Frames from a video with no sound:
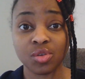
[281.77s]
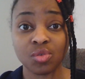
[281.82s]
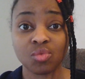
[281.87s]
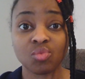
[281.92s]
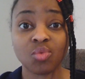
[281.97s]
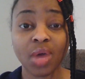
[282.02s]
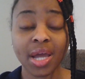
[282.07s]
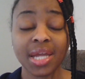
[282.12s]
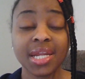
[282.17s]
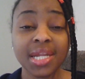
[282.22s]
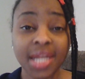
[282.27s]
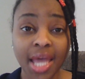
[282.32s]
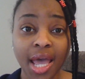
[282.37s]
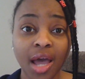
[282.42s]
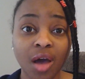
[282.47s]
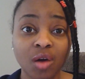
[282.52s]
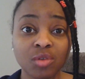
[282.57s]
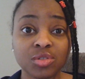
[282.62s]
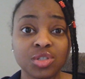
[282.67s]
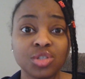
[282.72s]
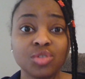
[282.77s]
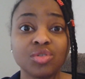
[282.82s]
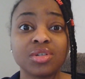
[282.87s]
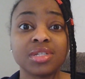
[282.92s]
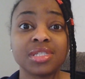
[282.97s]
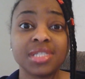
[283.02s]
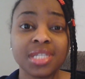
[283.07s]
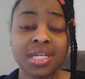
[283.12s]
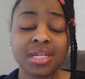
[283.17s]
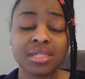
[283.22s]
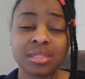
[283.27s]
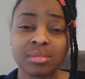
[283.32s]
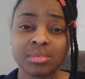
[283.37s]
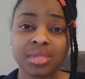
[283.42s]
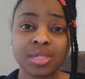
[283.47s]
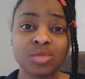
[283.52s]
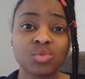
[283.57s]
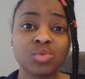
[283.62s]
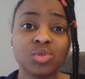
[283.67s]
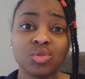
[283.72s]
Write it out so you can see it. Sometimes
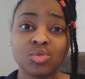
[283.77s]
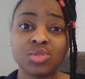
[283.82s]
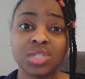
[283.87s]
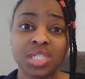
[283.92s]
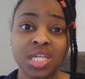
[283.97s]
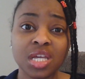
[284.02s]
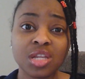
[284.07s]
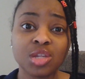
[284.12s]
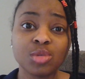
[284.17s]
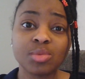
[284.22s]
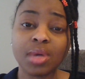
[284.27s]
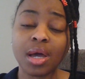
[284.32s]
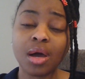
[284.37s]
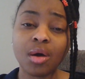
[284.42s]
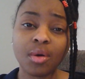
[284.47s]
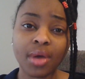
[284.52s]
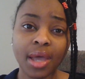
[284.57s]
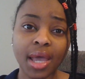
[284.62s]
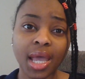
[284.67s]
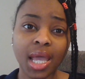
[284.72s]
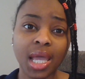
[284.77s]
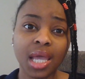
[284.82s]
when you see it, you're like, okay,